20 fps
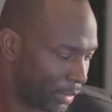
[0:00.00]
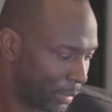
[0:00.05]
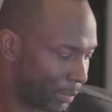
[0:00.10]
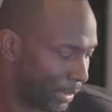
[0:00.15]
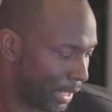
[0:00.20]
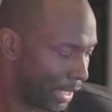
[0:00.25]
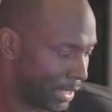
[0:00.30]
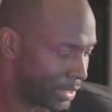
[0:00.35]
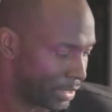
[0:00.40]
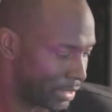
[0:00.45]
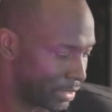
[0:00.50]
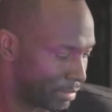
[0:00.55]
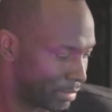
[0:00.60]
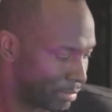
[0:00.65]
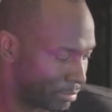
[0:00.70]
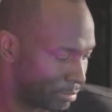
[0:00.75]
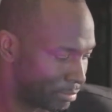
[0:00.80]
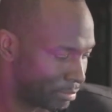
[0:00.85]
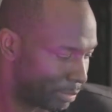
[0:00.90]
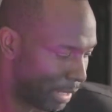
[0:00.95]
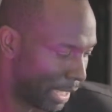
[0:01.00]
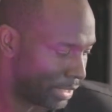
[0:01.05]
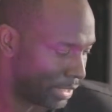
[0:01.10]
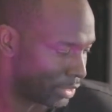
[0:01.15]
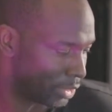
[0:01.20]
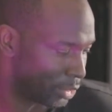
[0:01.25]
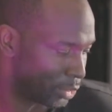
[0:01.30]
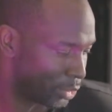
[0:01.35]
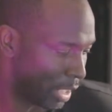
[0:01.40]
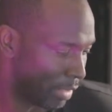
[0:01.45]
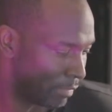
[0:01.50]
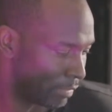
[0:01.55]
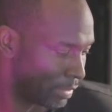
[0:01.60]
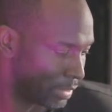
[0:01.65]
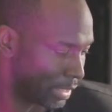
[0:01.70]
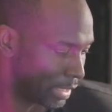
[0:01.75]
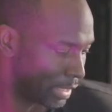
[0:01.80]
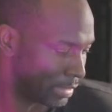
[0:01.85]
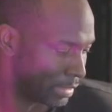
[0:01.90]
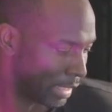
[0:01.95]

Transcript: have passed the passed the driving test.